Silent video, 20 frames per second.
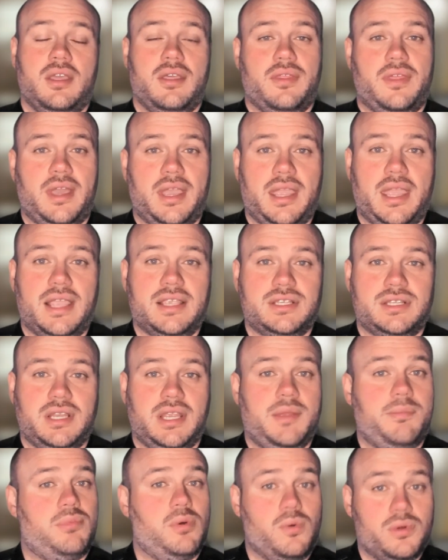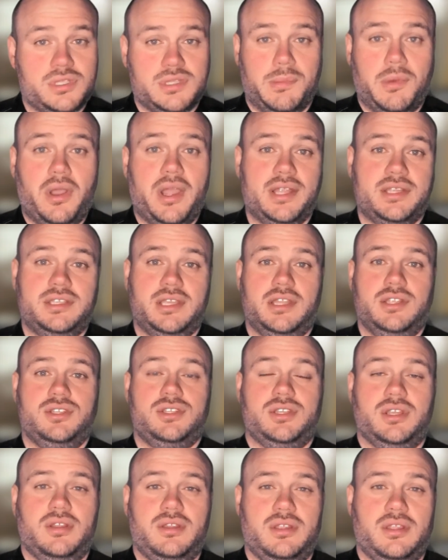they actually brought to my
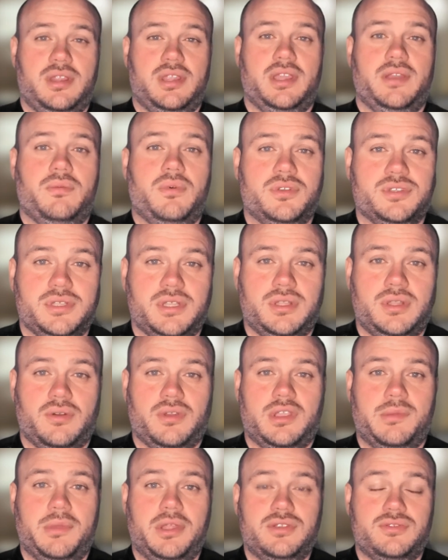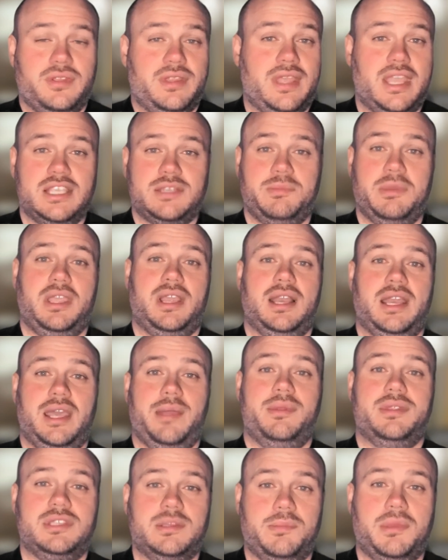attention that there was a documentary. There's me
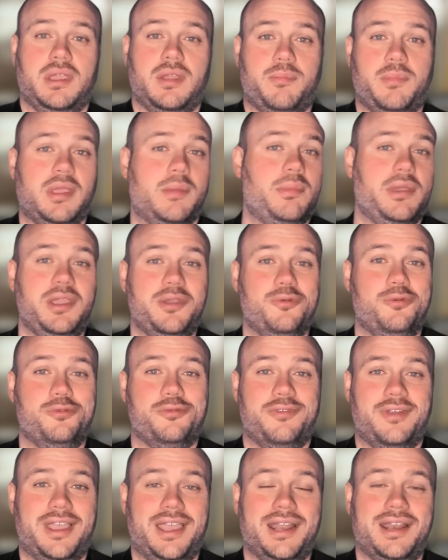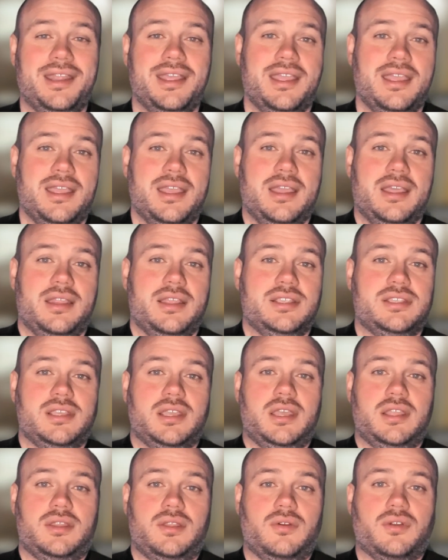claiming to be a big Beatle fan. There's
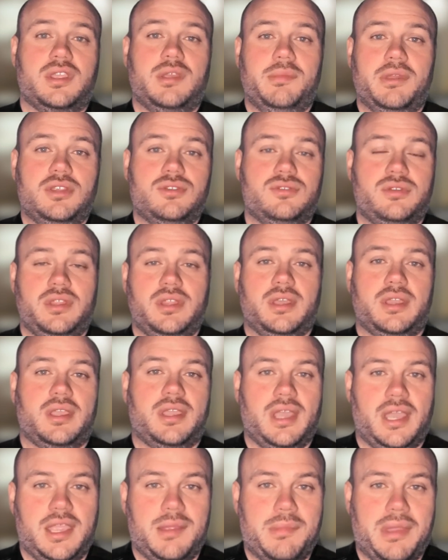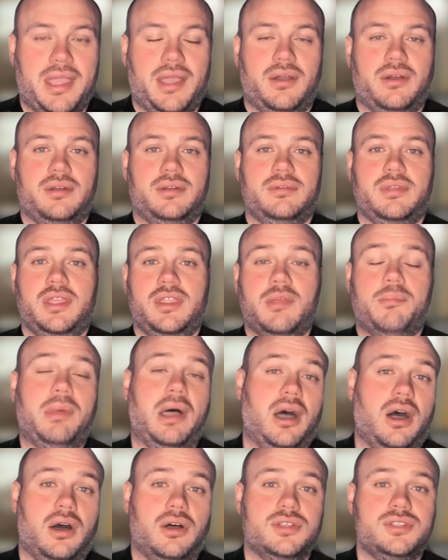a documentary that came out in the
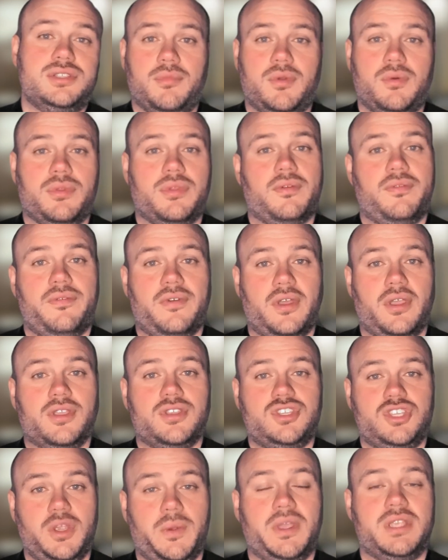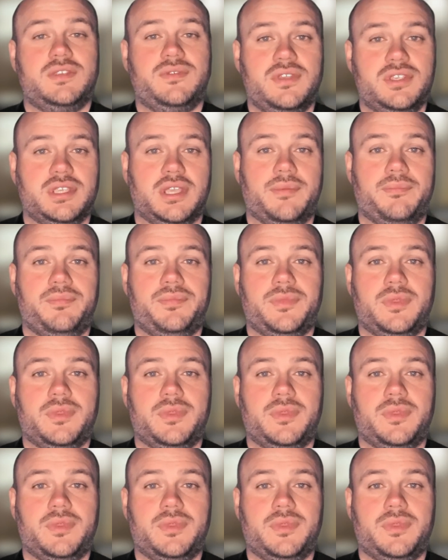past called The First US Visit,